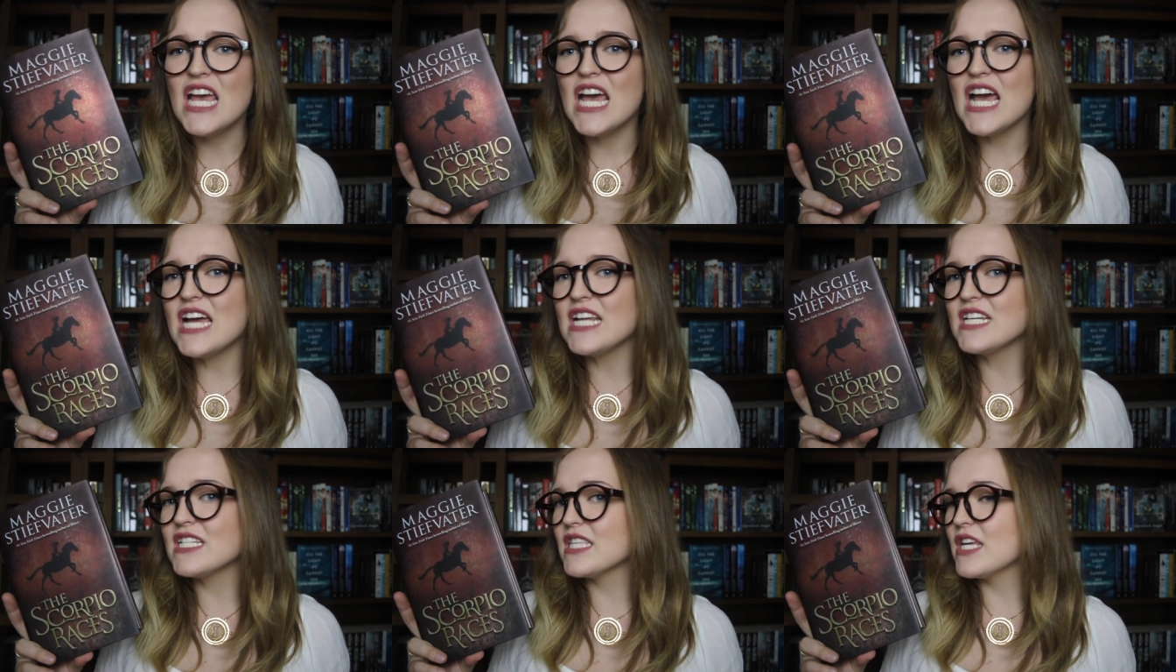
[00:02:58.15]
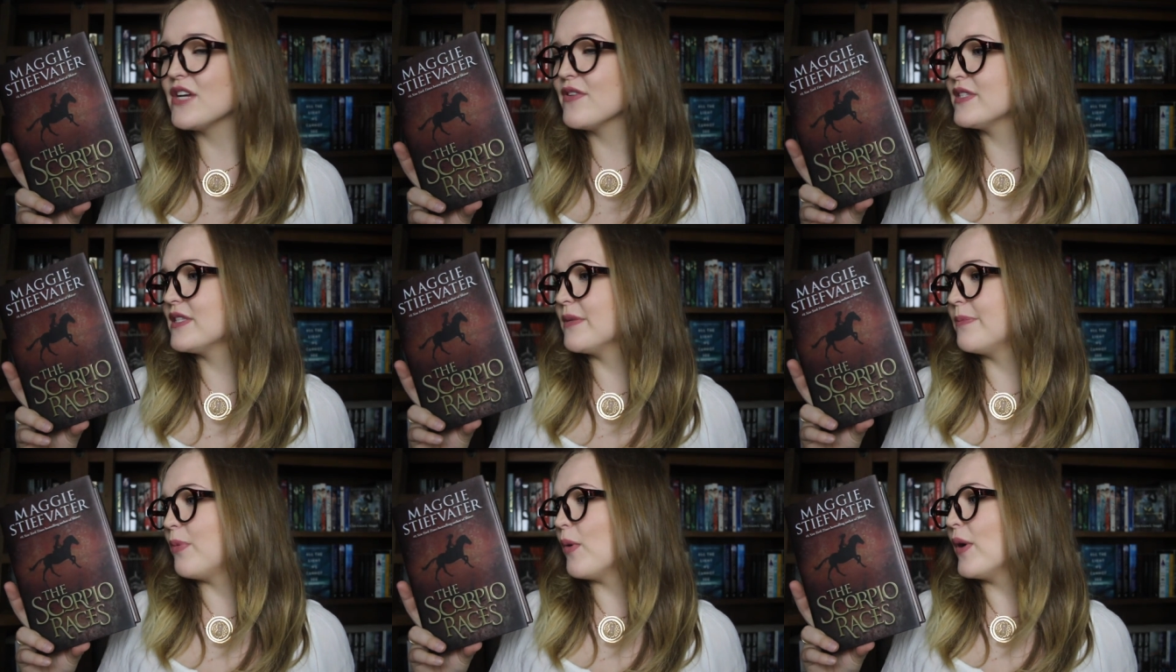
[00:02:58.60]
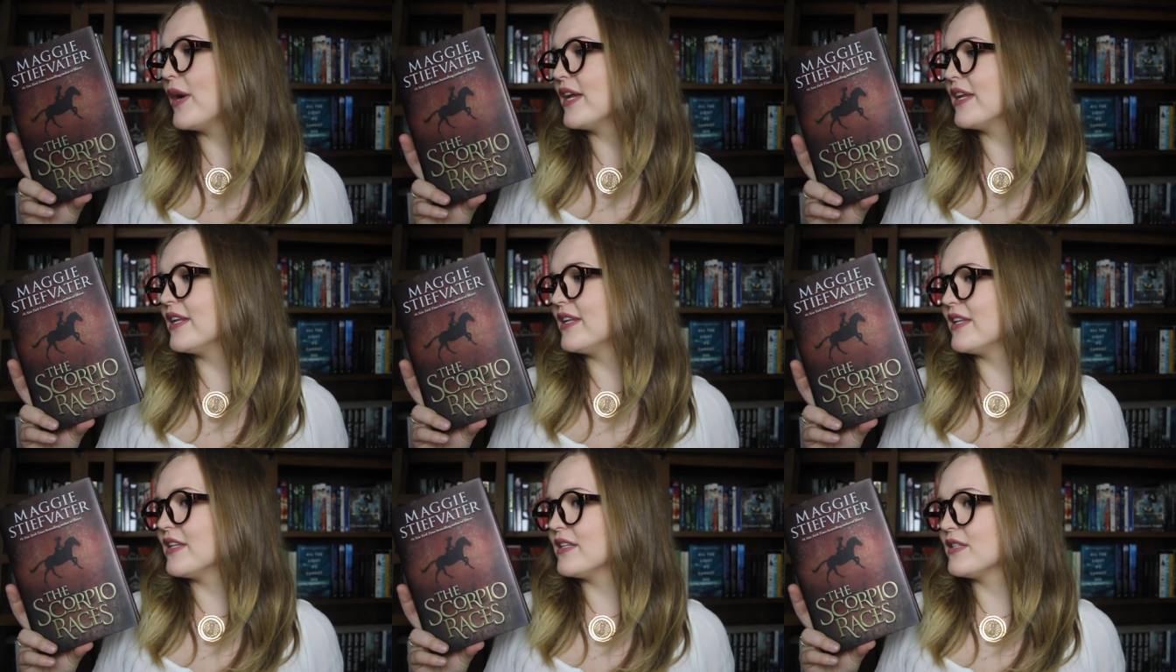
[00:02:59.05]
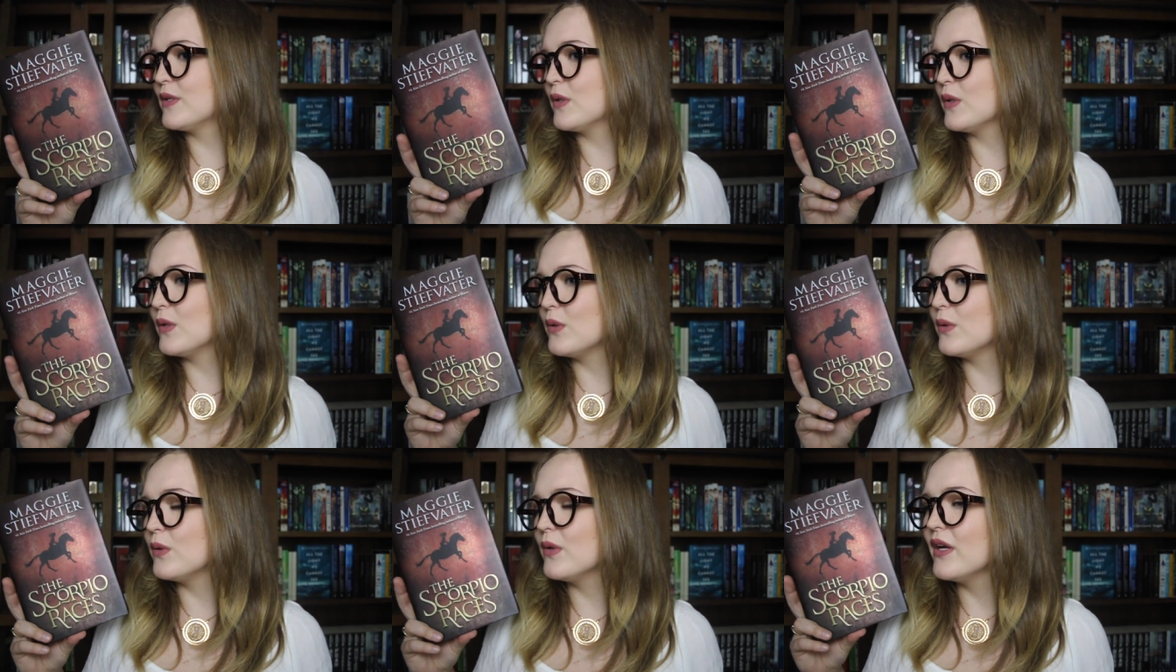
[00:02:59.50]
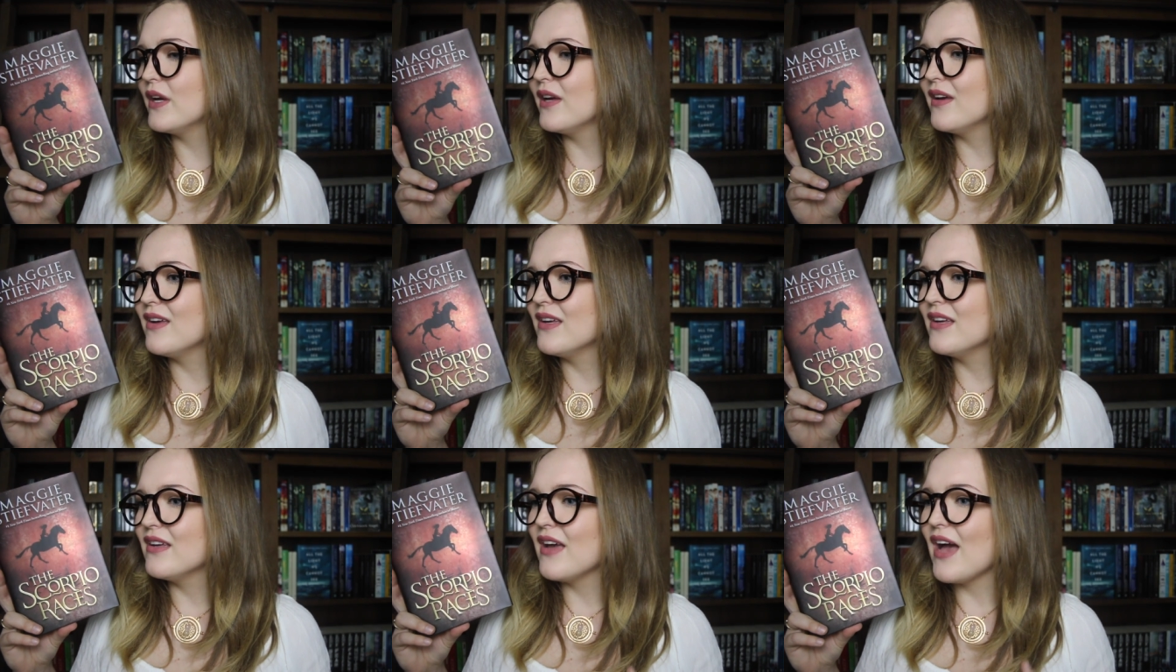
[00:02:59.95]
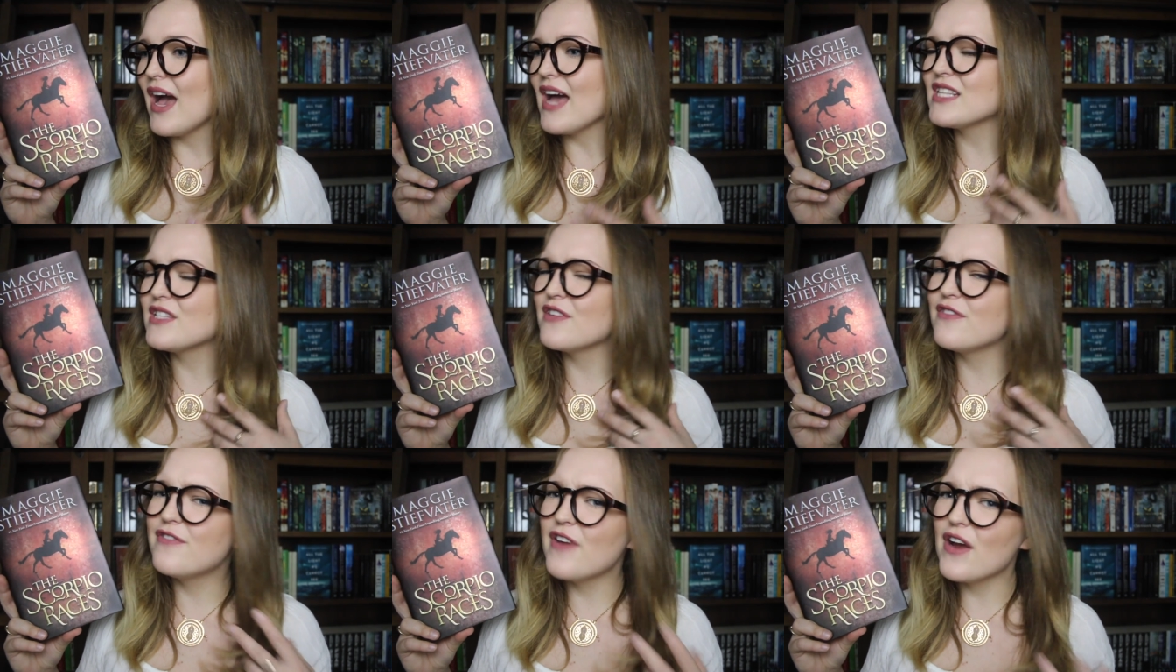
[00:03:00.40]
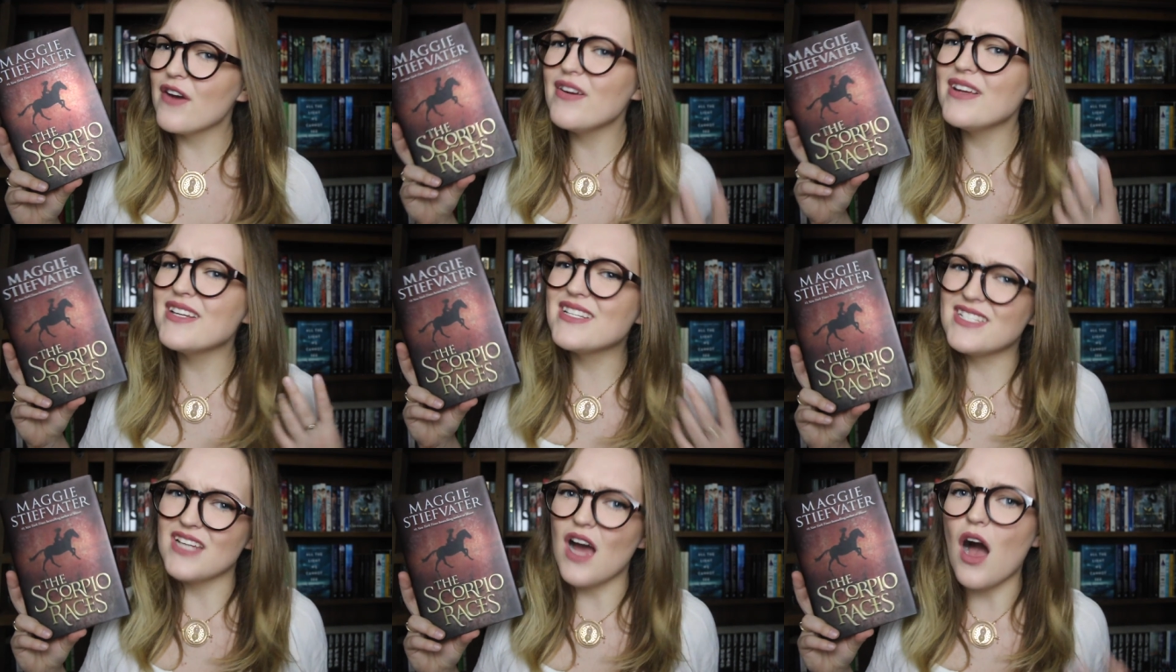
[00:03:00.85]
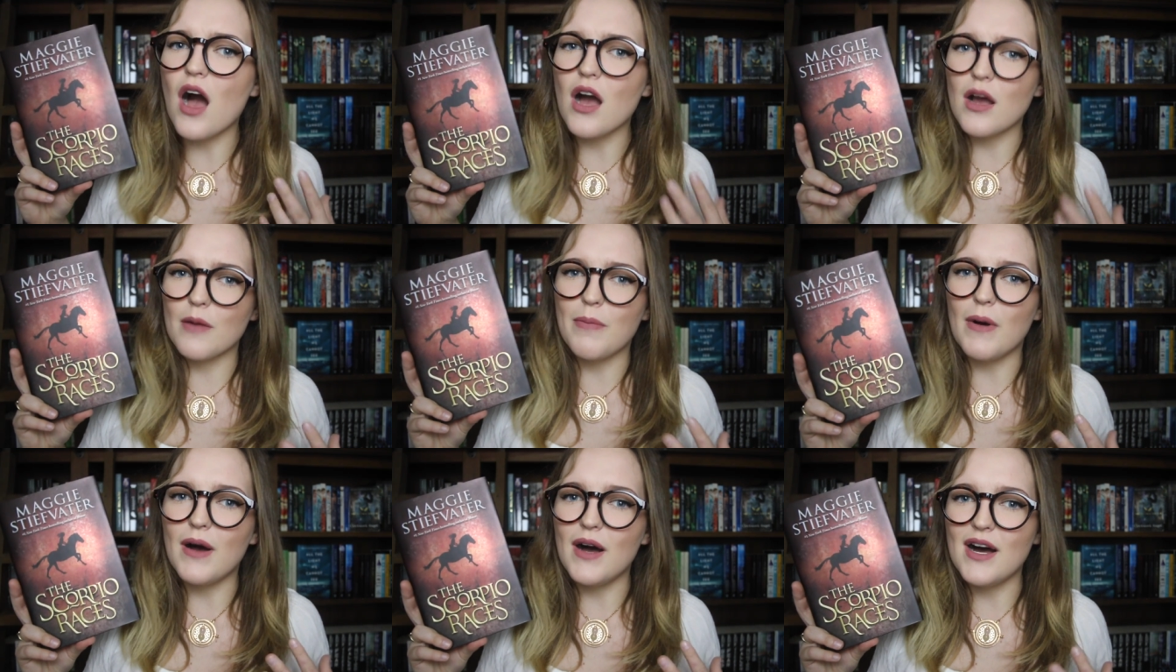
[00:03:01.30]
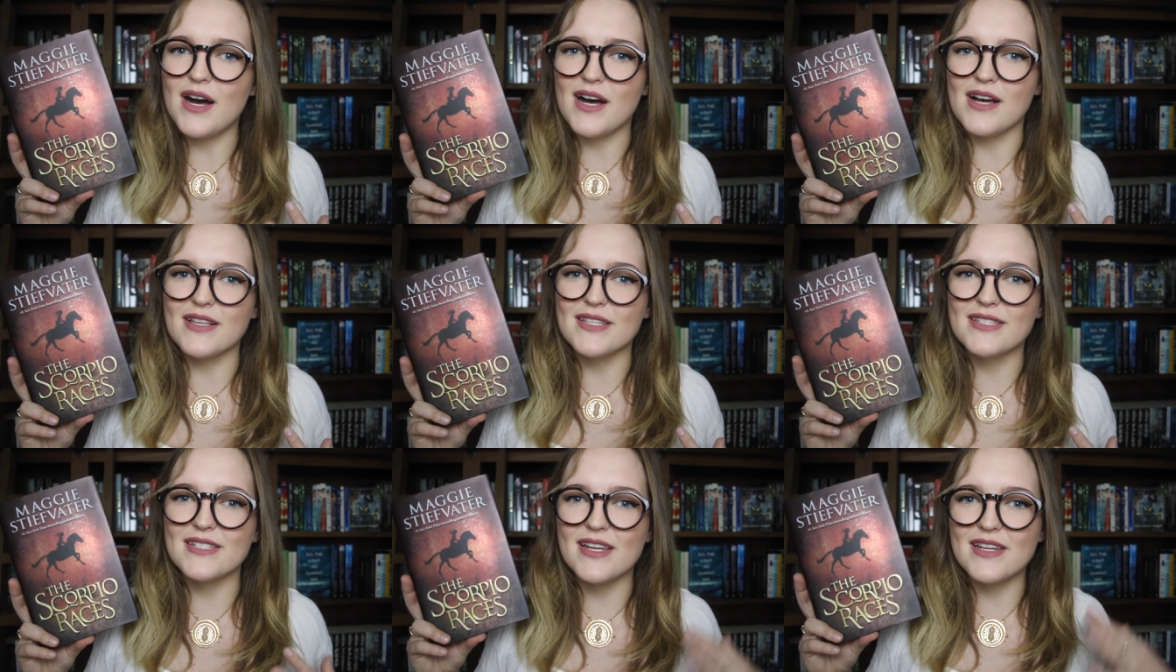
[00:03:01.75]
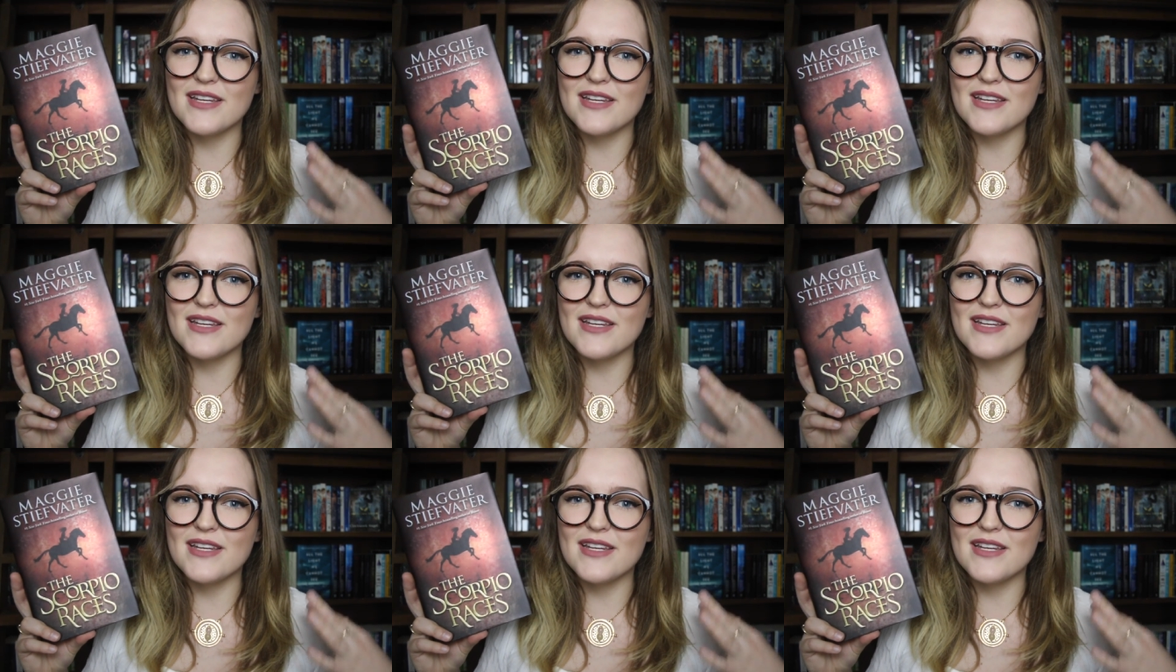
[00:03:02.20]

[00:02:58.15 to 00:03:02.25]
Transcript: And there is a boy in this who has a very dark past,